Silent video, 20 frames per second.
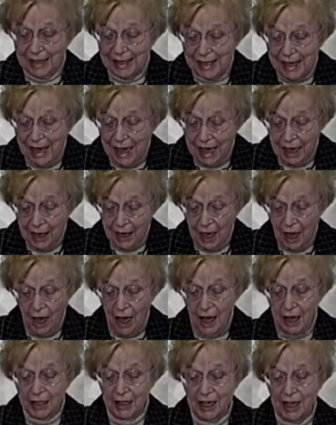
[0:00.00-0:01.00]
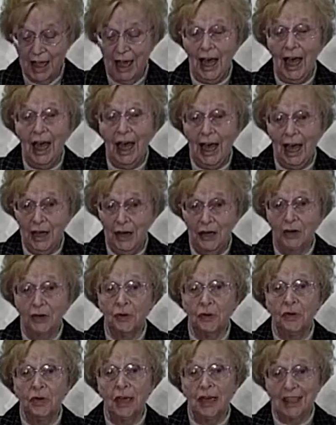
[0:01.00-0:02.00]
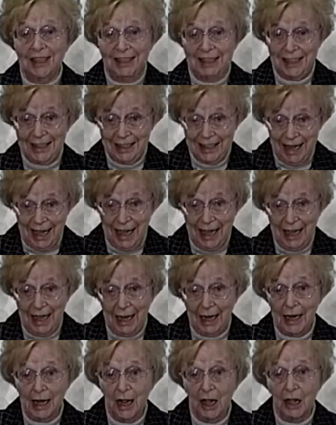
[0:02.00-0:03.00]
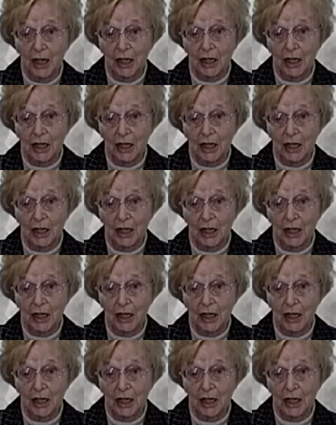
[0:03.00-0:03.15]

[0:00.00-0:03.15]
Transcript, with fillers: cannot understand